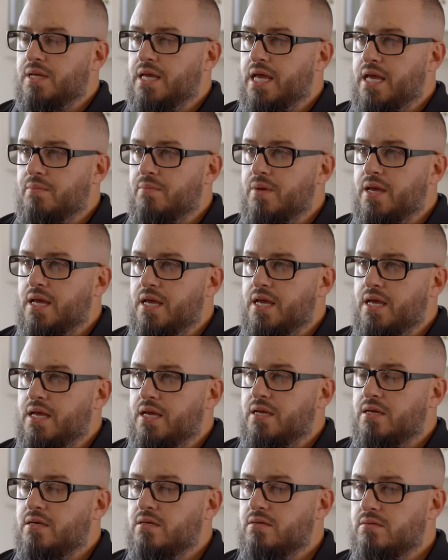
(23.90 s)
became
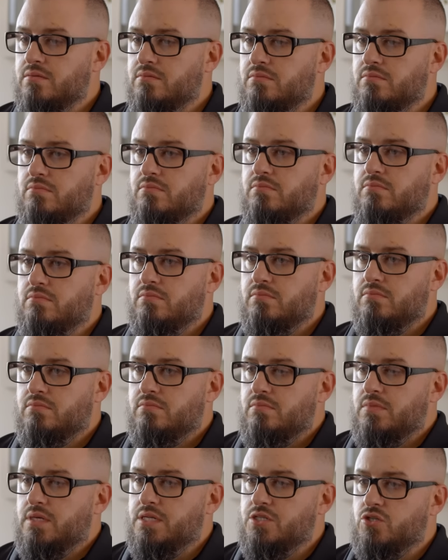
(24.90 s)
a
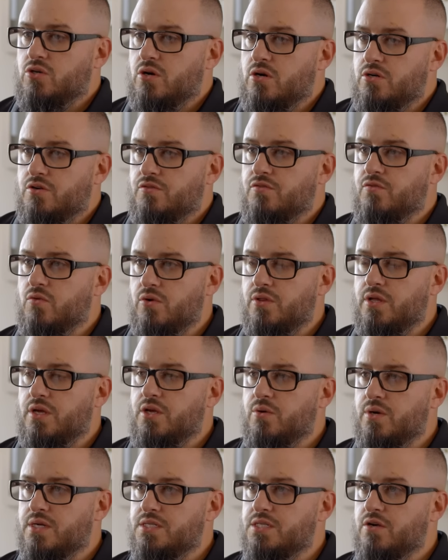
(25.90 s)
instructor for the
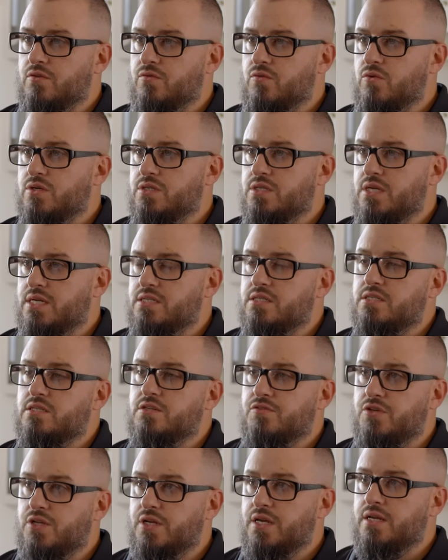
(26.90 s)
US Air Force as a
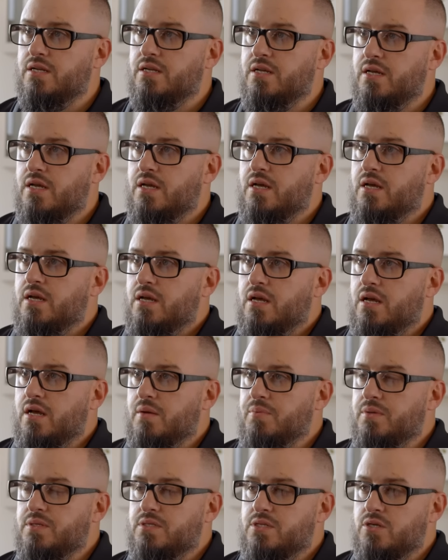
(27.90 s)
civilian
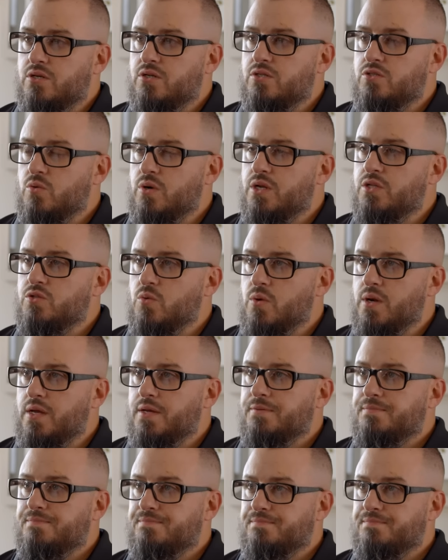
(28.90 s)
up until 2020.